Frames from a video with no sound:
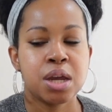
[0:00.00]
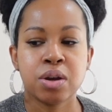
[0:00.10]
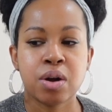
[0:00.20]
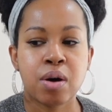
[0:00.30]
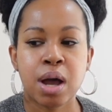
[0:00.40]

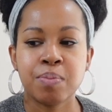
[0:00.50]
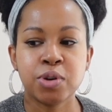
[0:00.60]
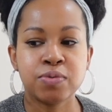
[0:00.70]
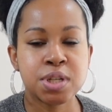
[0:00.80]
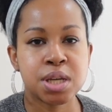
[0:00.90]
I
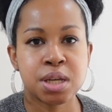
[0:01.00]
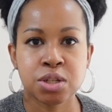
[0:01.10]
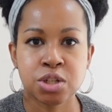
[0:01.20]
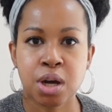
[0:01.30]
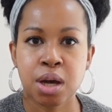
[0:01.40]
moved to
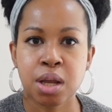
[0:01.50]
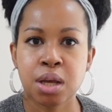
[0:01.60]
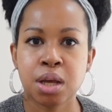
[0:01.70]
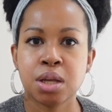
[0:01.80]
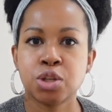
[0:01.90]
Incheon,